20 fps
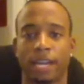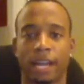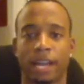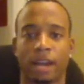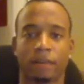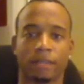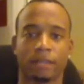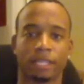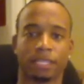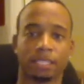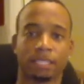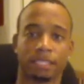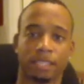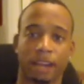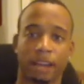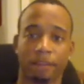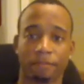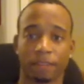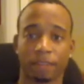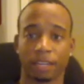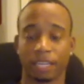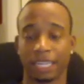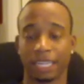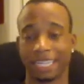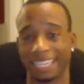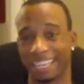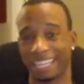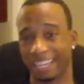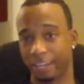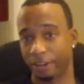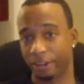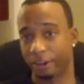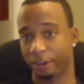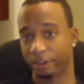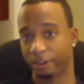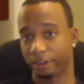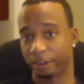down. This is definitely linear.